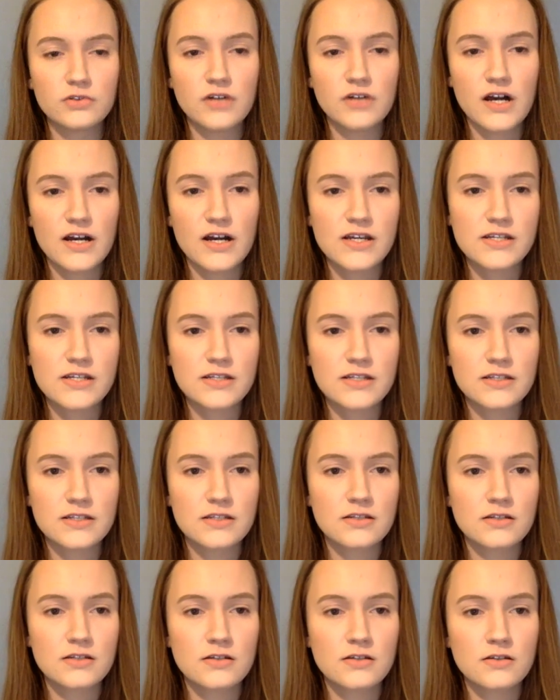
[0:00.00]
eyes.
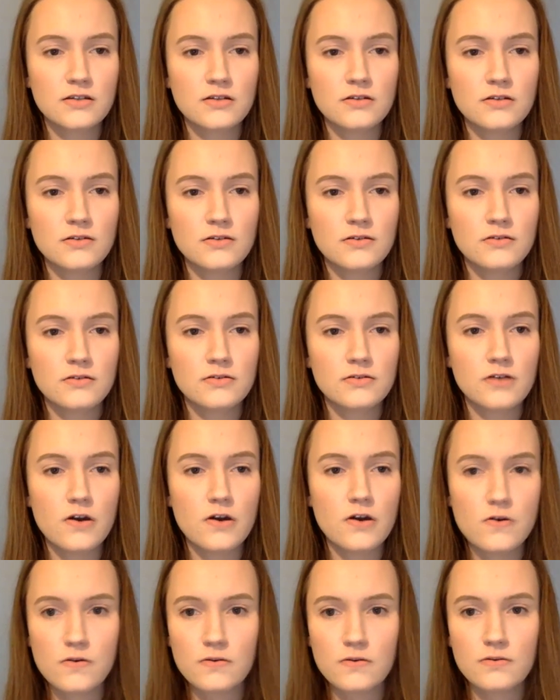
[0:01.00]

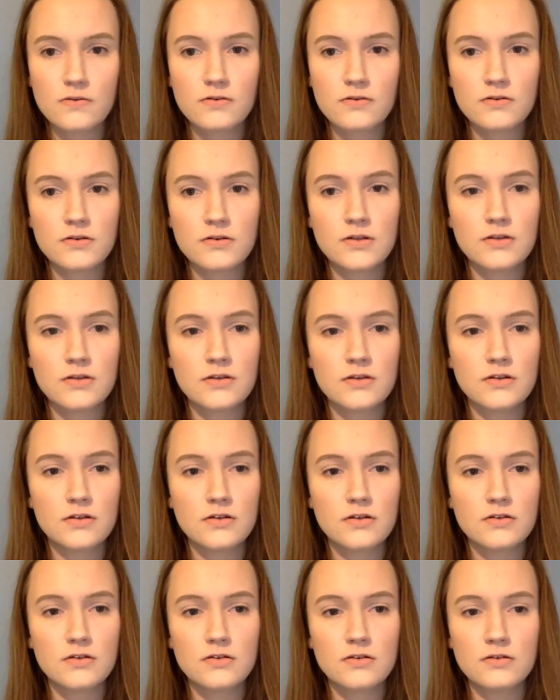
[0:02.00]
No,
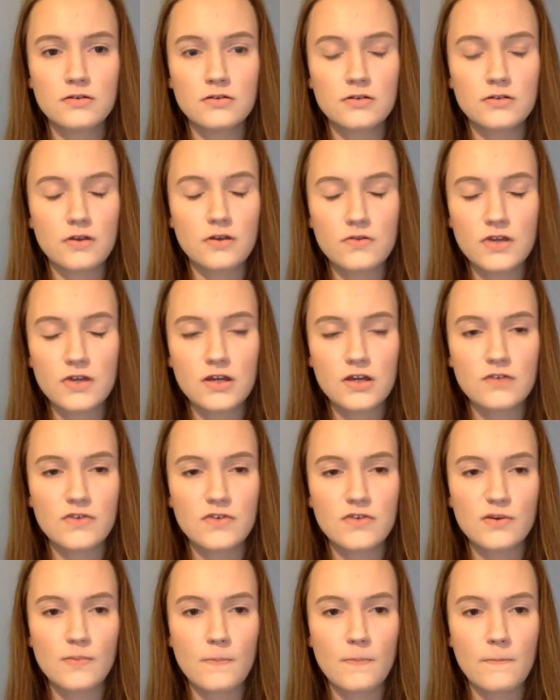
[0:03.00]
don't think of
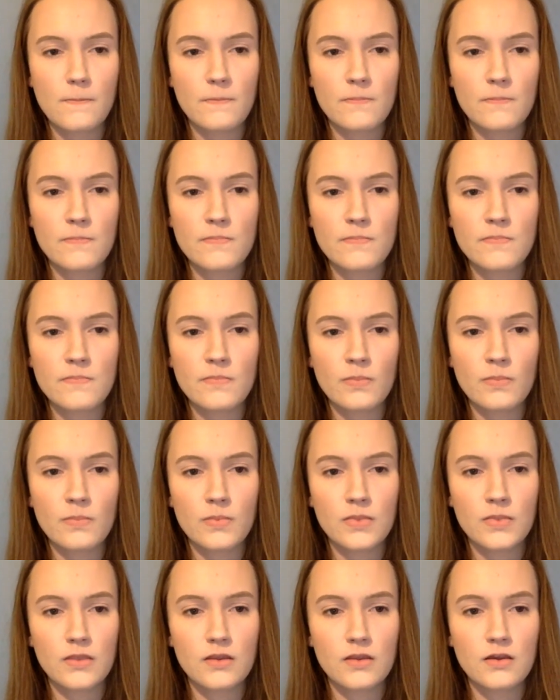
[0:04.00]
it.
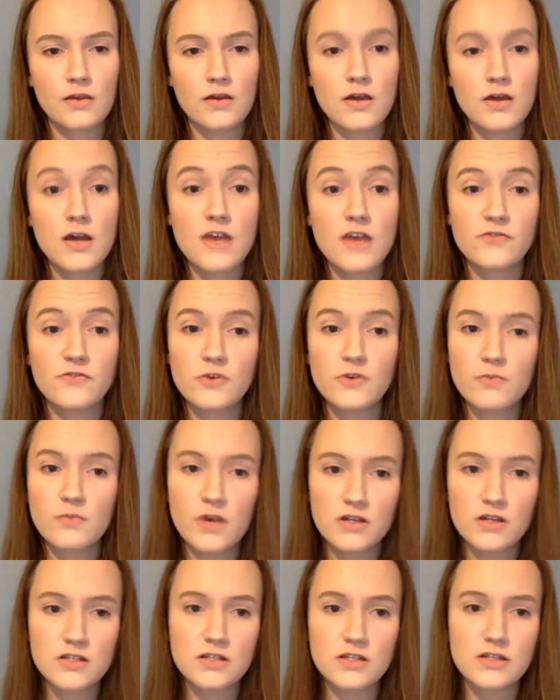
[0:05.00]
If you
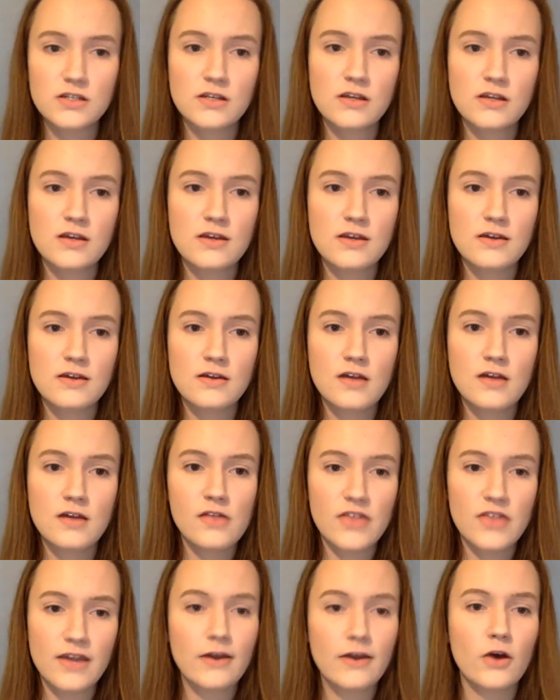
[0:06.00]
must,
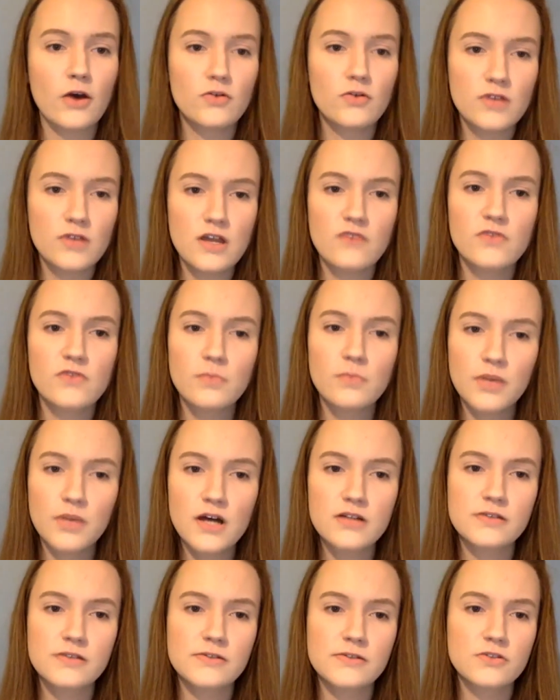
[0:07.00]
think only of the
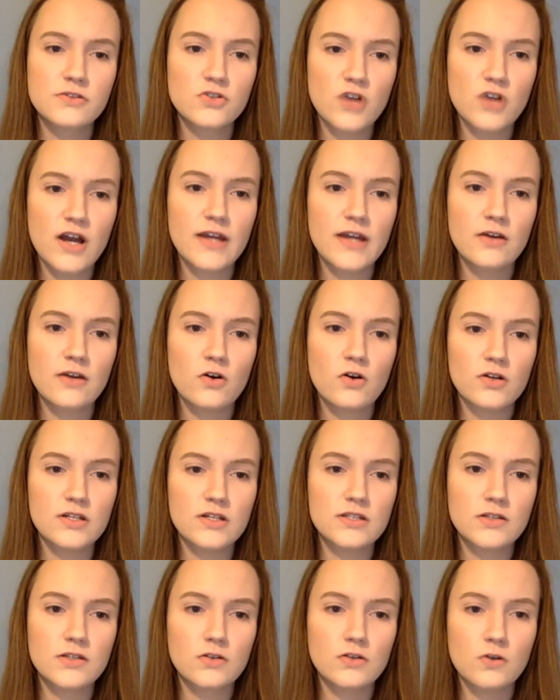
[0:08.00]
blood drying on
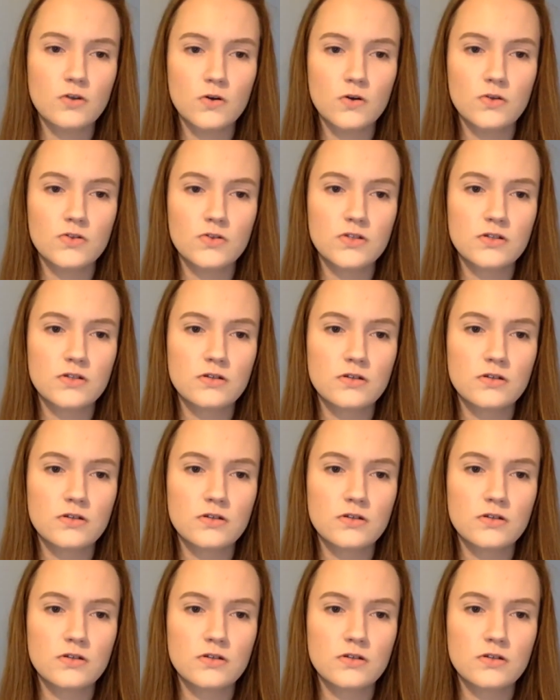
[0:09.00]
its claws.